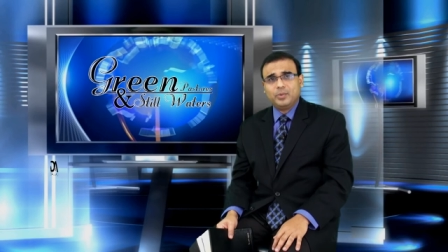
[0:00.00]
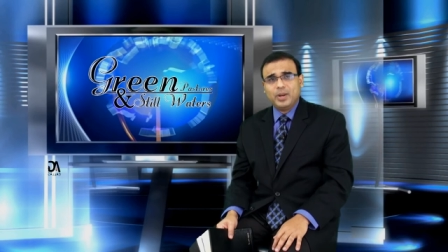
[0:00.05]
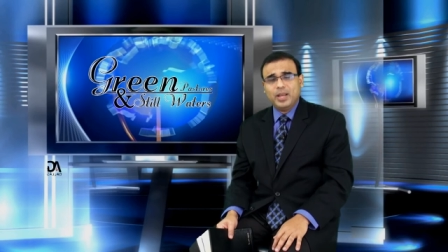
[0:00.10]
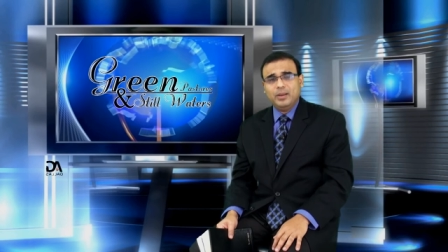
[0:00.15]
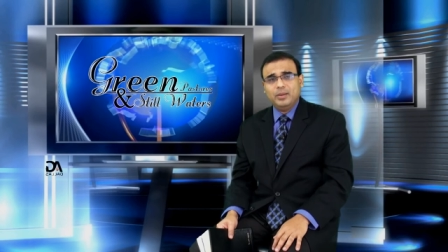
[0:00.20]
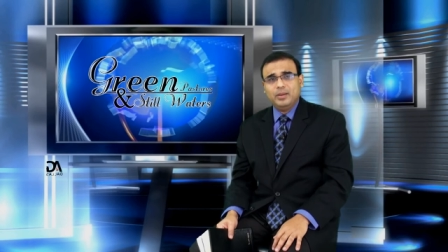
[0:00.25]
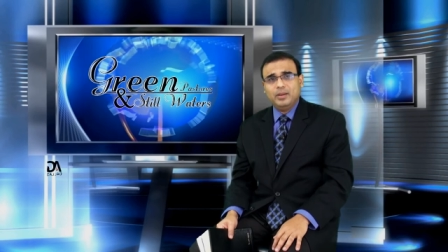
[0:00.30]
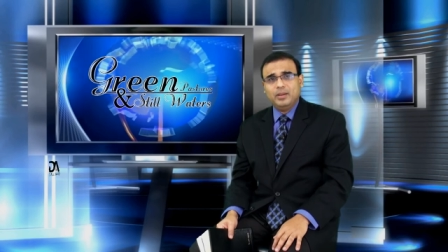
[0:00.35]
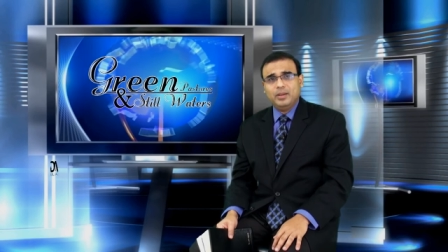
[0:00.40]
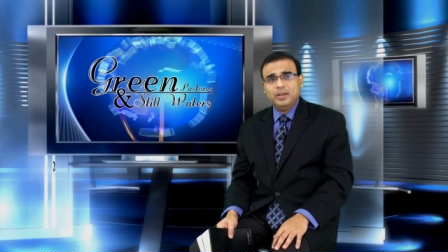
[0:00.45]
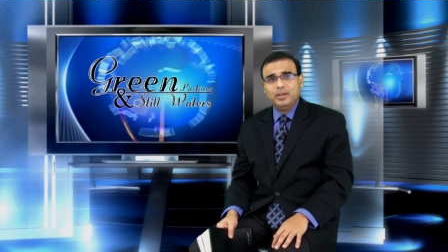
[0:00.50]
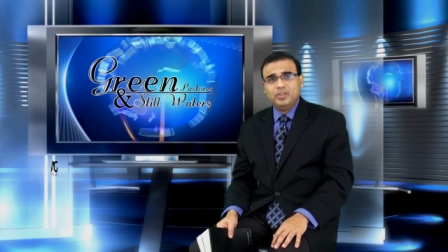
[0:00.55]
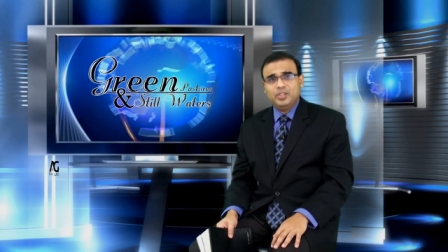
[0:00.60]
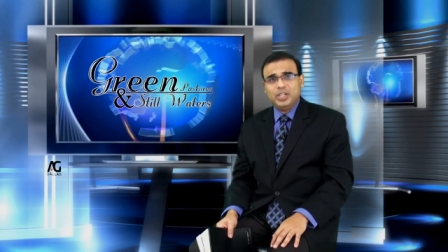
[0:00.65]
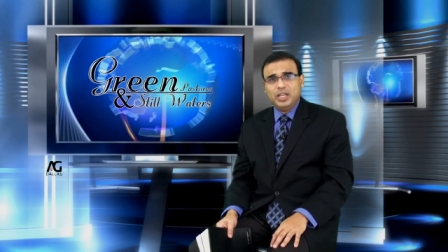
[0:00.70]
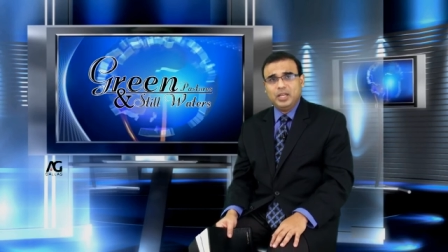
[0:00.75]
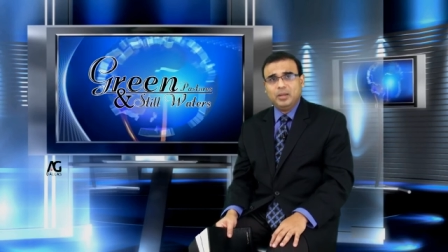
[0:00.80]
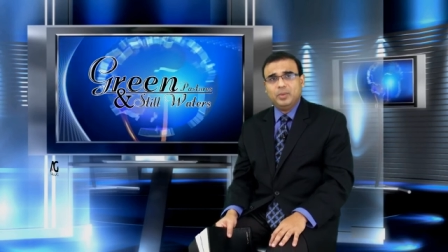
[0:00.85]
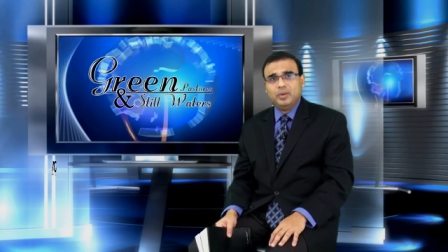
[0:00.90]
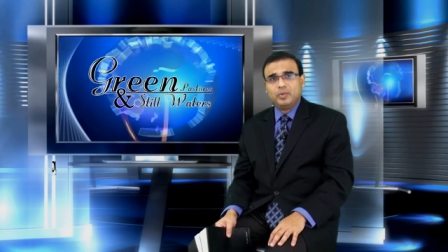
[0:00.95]
Ra- uh,
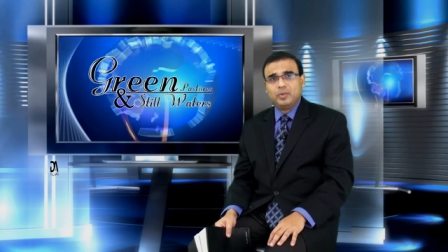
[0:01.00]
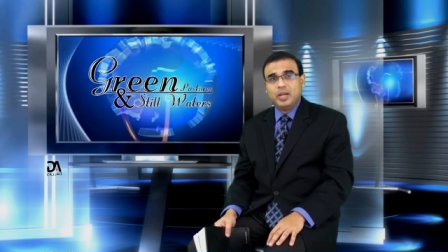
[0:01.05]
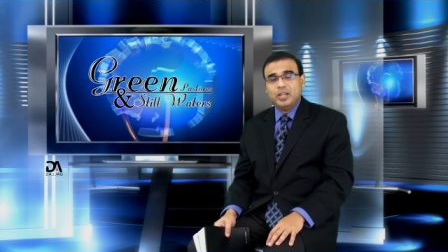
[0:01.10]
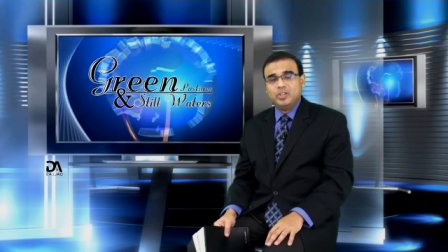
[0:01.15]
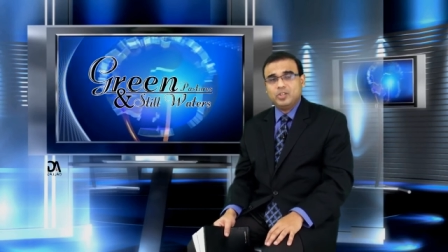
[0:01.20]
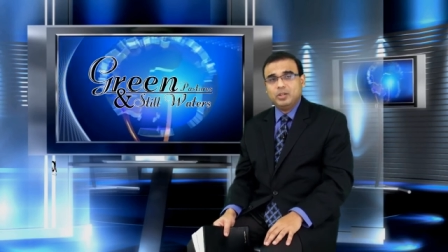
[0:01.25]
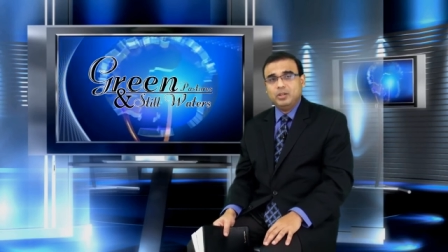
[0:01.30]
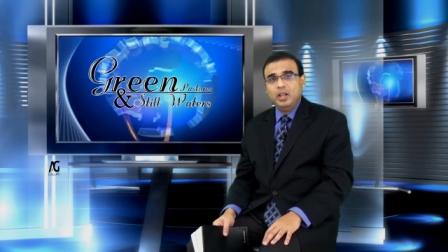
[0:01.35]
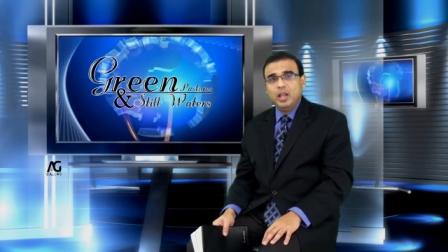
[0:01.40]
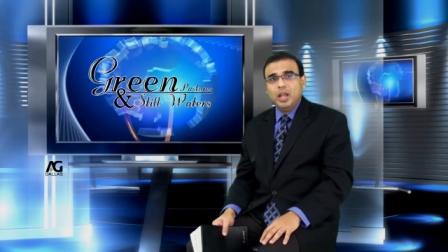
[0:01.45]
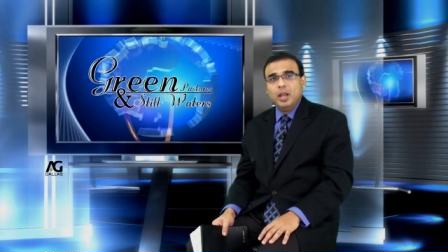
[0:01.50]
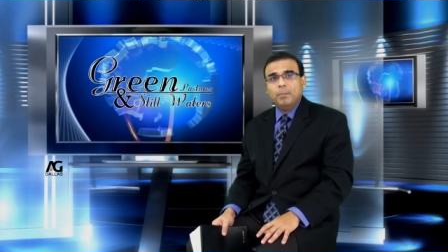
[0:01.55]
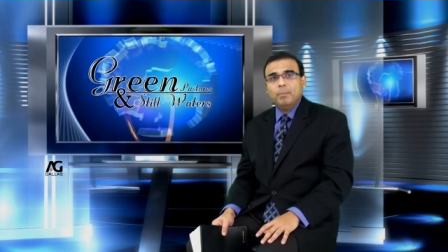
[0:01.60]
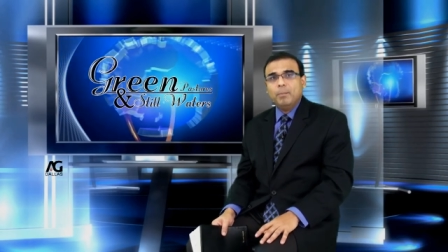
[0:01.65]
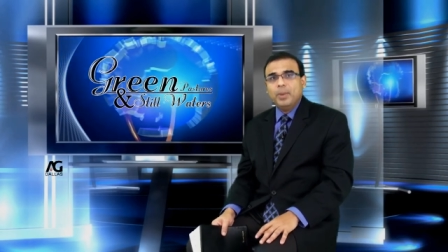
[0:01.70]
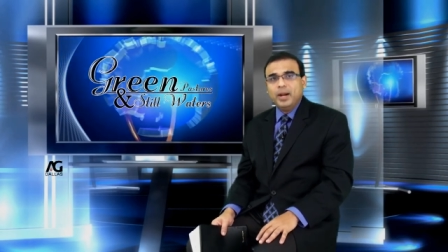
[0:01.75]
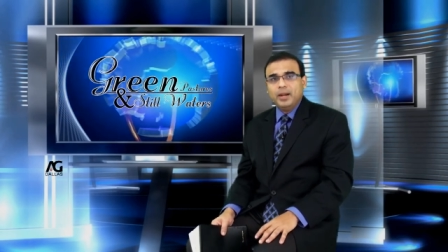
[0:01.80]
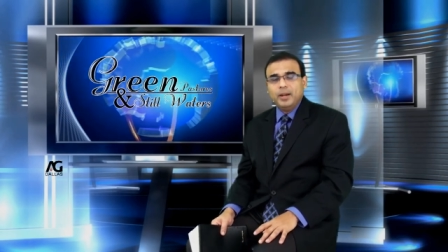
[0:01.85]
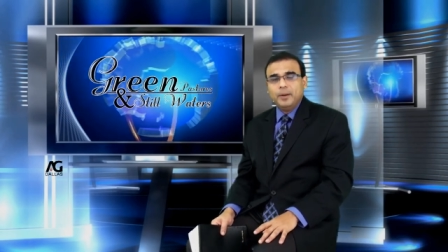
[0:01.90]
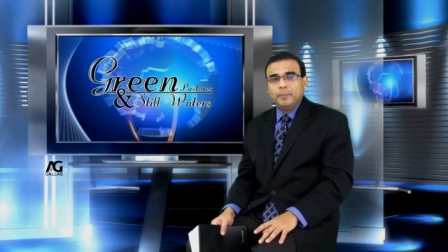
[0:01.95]
Jacob and Rachel,
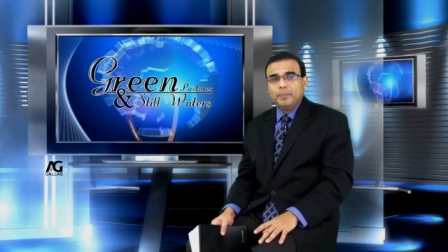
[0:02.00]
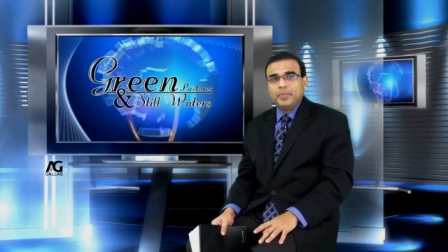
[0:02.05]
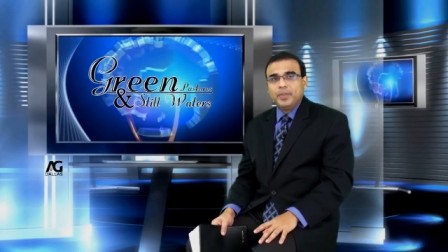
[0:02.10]
but